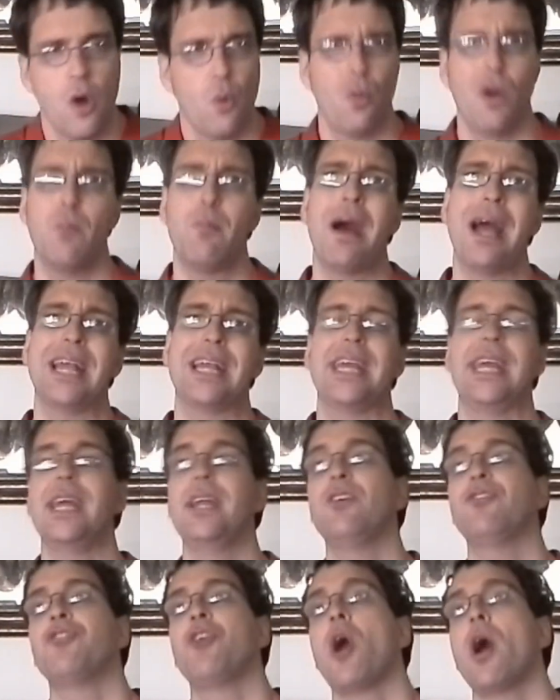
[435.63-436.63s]
Well, my
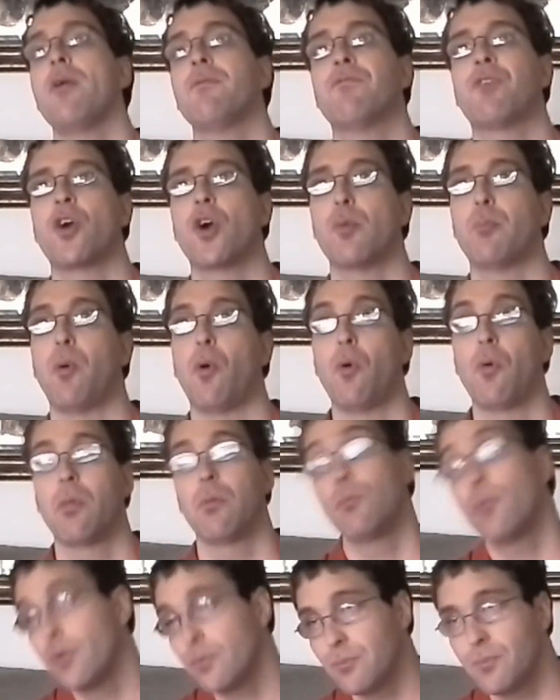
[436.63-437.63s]
kid is nonverbal.
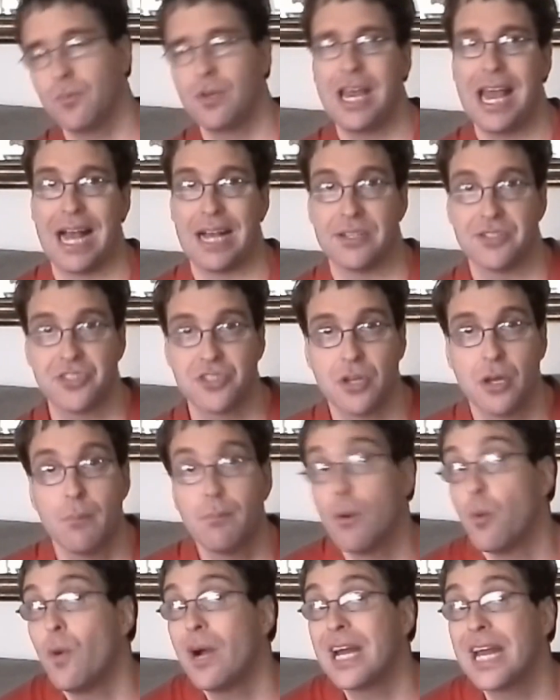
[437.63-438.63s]
Well, yes,
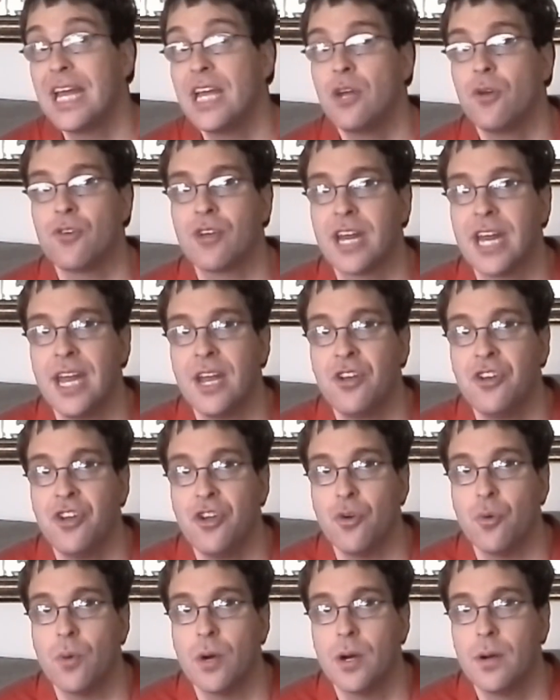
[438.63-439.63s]
but what can your kid
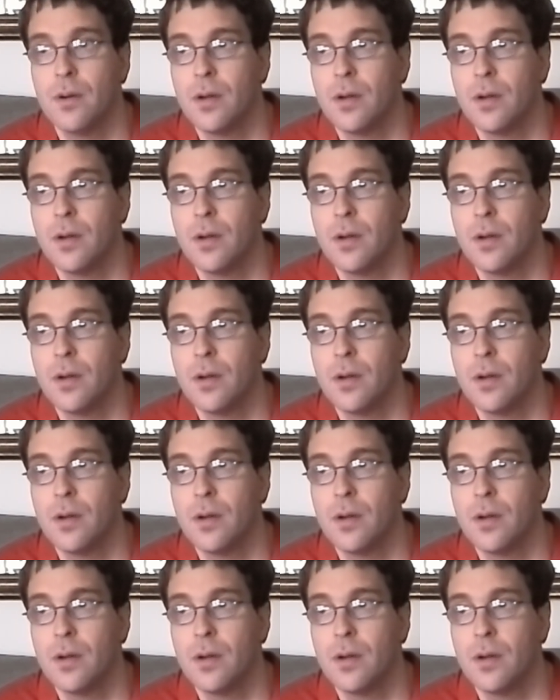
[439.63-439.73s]
do?